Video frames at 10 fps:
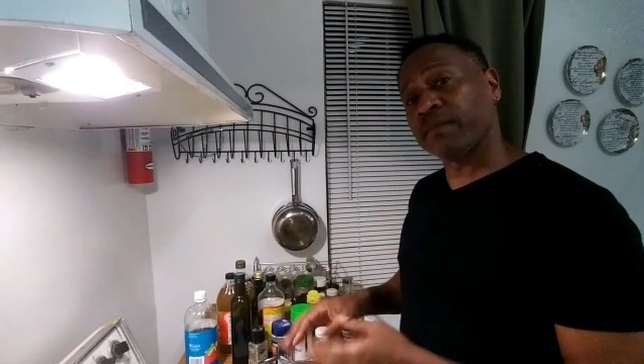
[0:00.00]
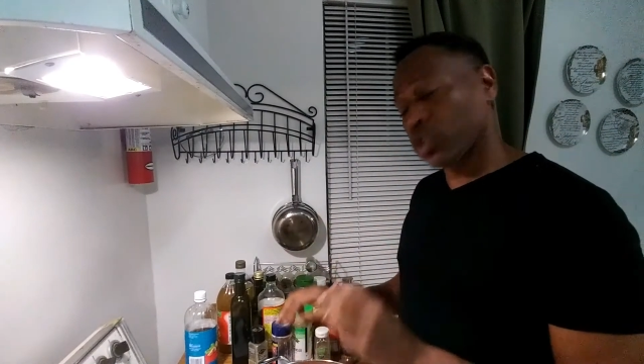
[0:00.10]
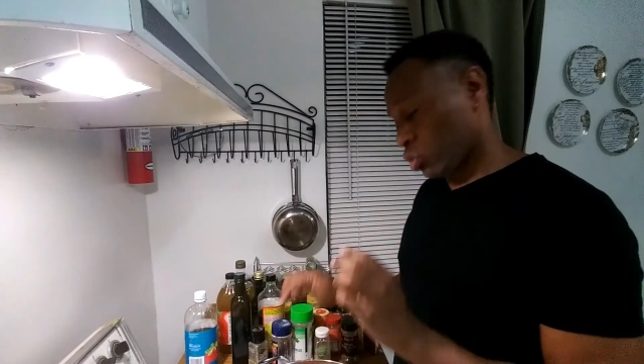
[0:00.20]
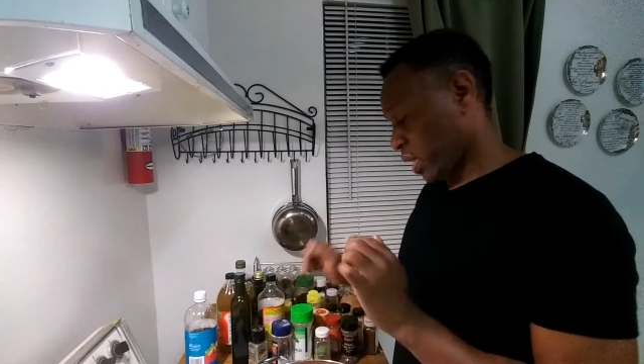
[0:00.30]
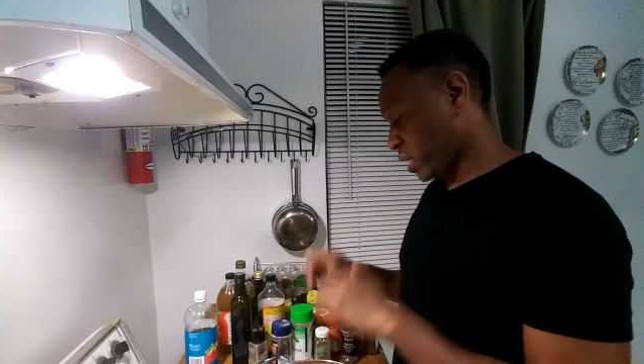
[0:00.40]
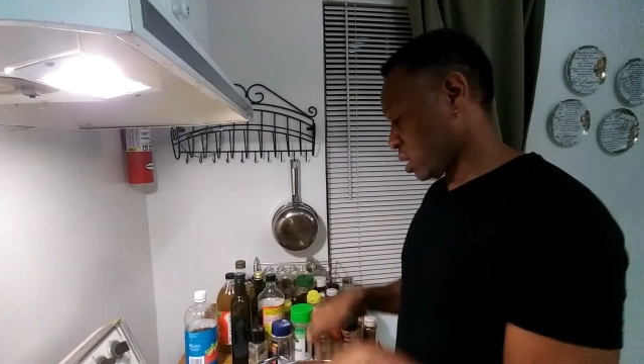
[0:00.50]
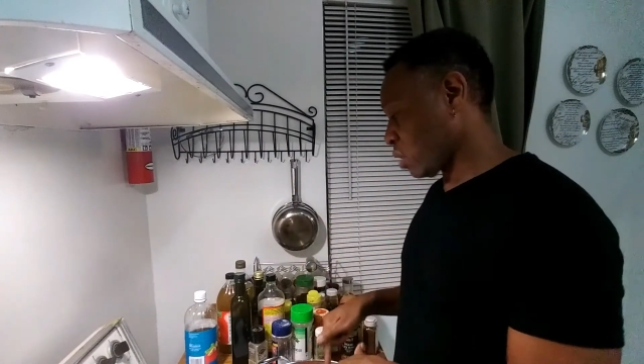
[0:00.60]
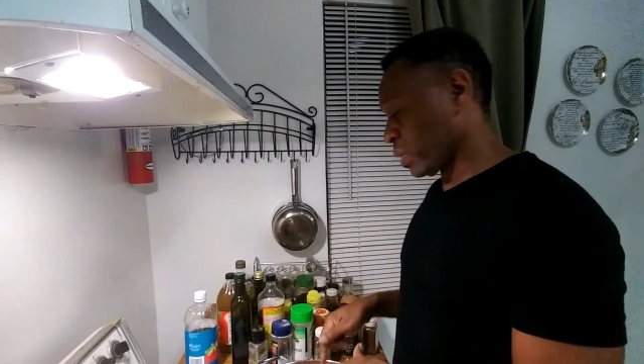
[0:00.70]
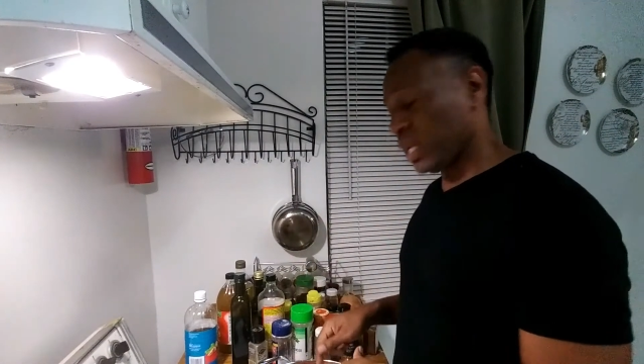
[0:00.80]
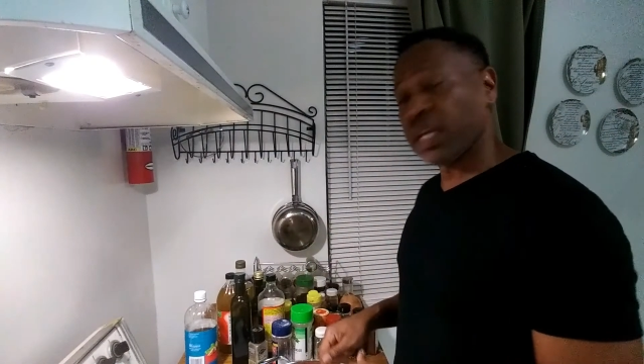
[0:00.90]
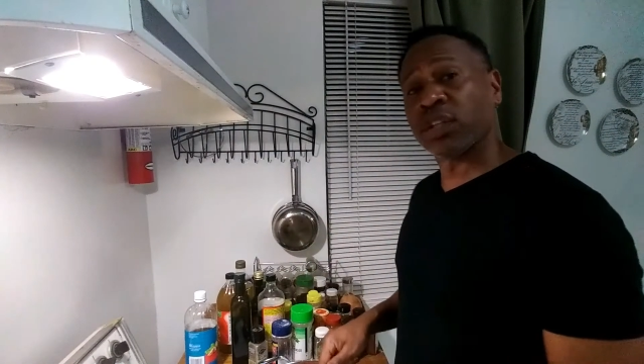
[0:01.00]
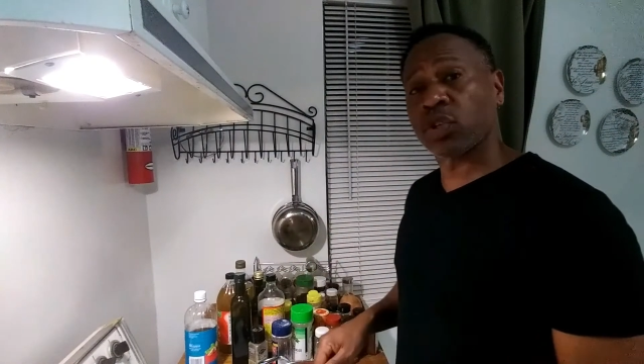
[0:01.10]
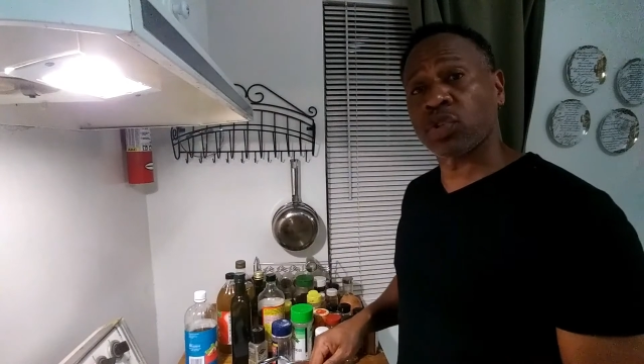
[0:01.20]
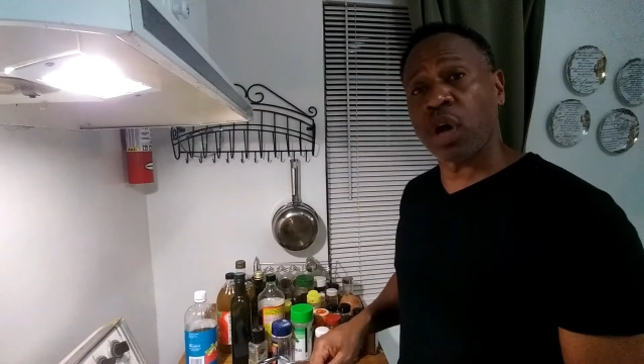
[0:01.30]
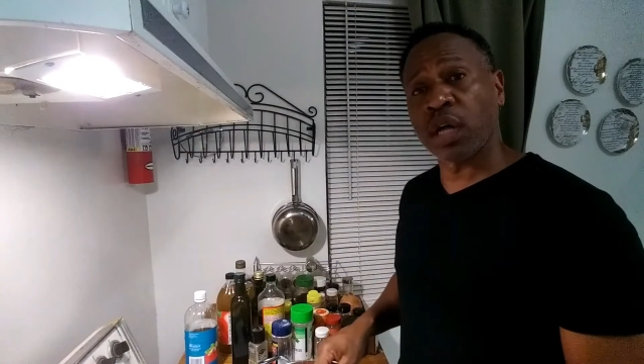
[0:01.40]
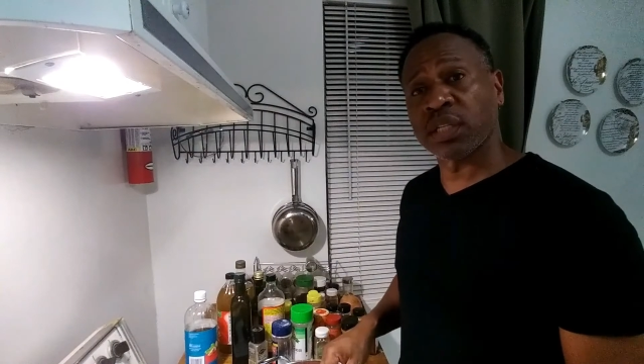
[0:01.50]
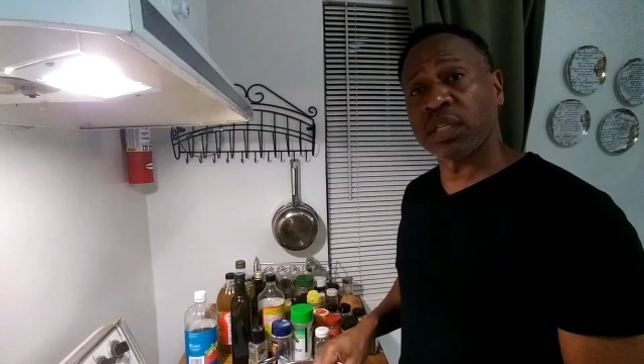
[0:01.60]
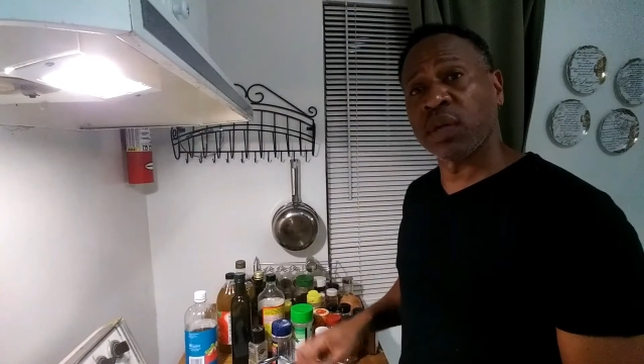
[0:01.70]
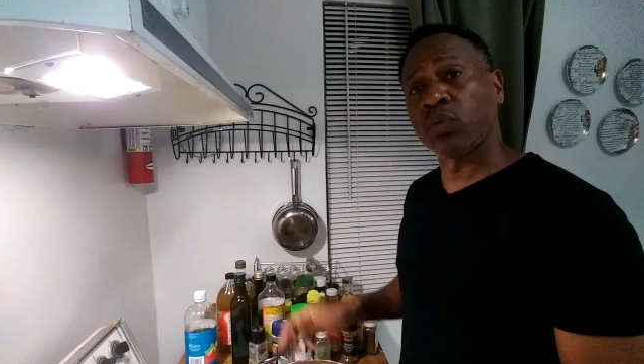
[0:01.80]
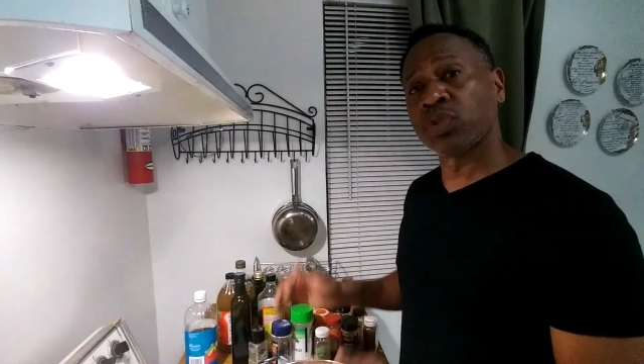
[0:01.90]
so that's already in the sauce, and
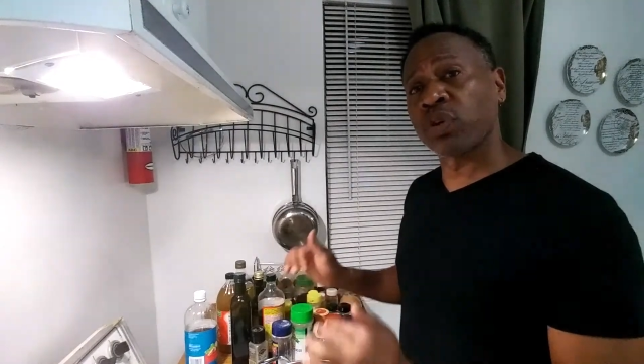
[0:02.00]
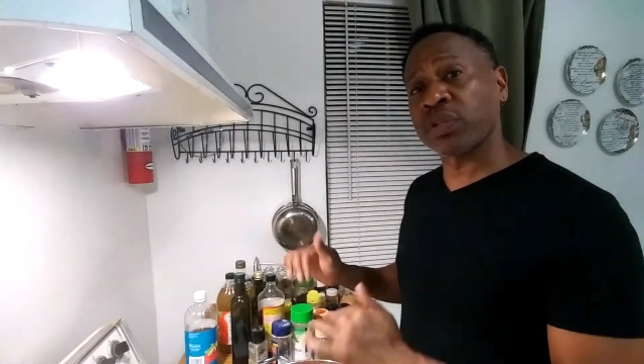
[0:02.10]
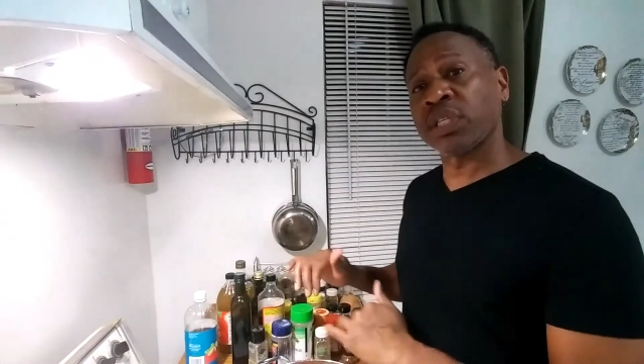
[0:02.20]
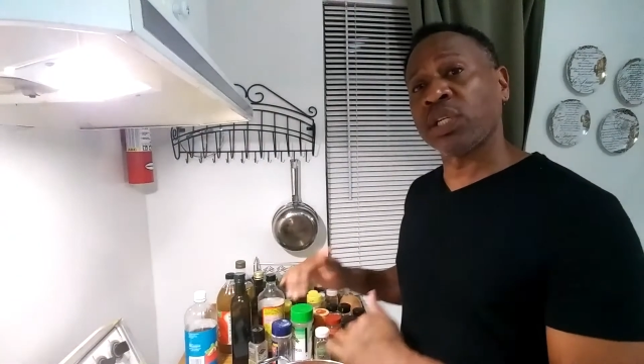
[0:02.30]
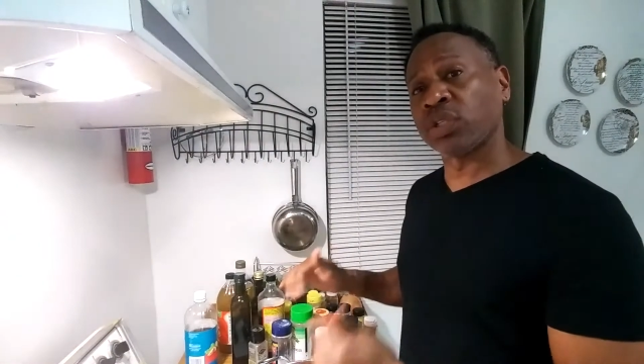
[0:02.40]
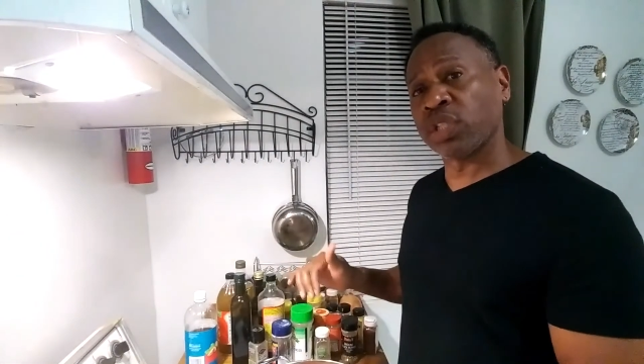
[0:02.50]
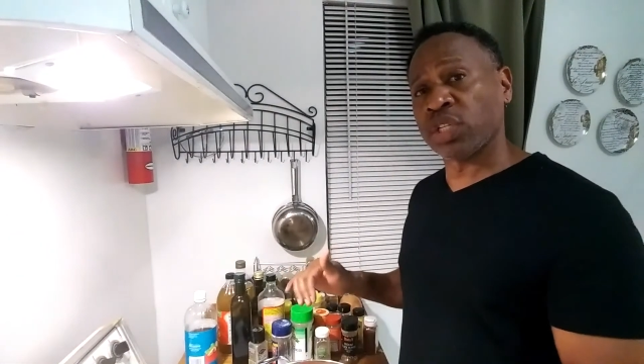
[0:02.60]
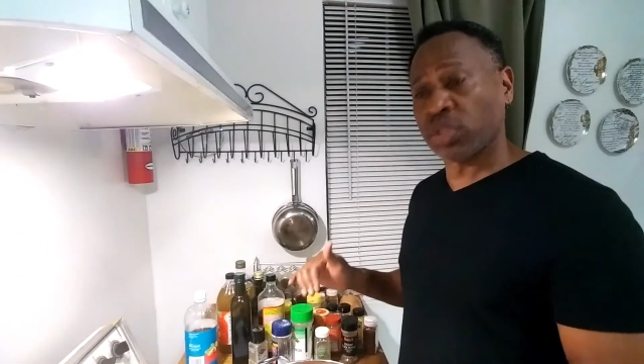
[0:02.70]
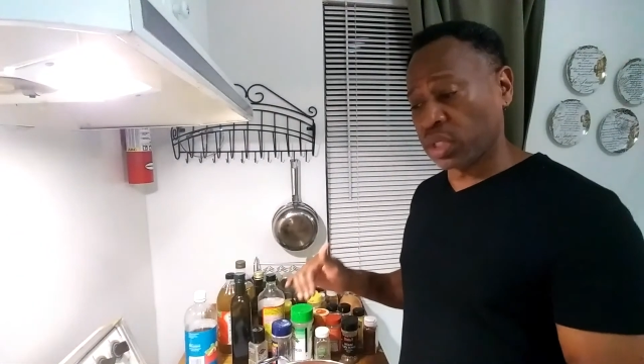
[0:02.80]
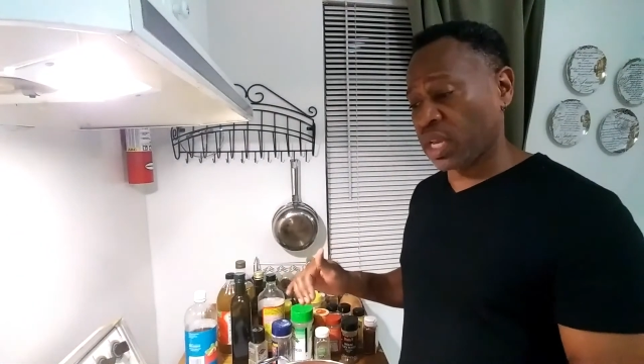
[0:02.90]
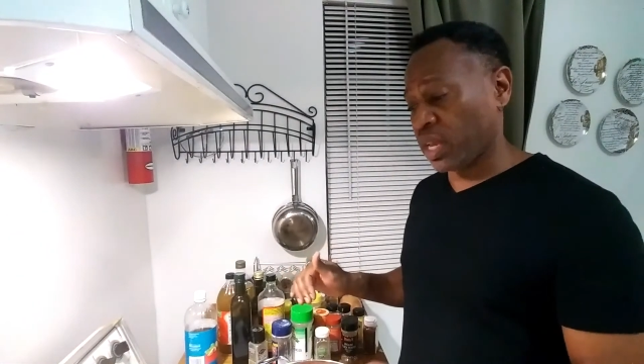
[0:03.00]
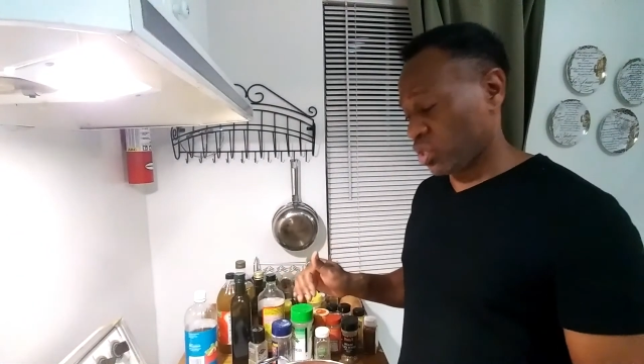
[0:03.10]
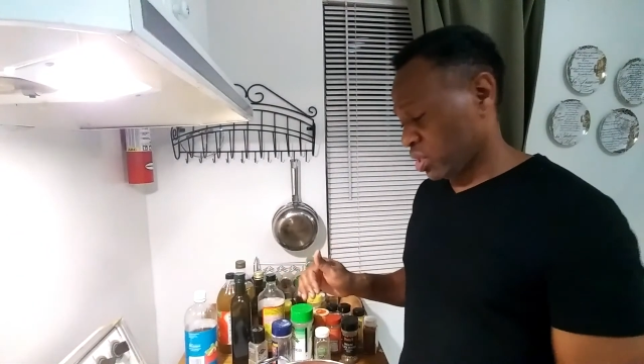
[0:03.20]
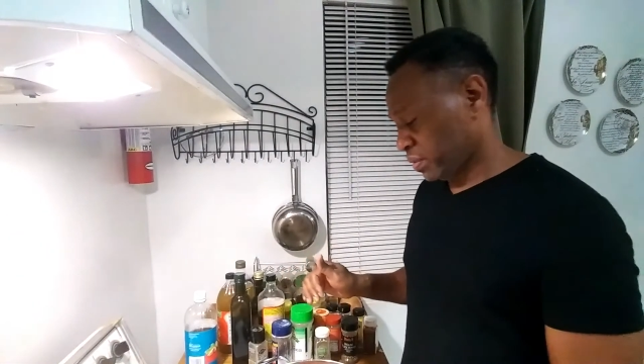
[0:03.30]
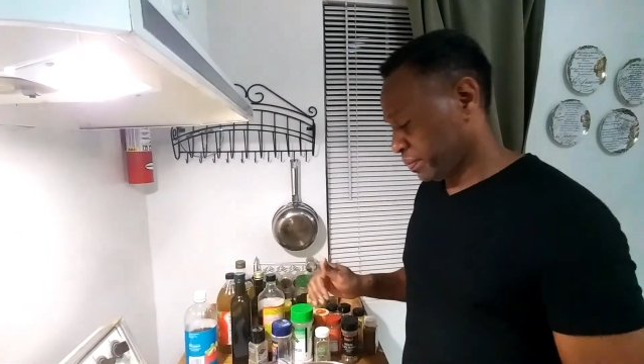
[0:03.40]
then we'll start seasoning this to taste.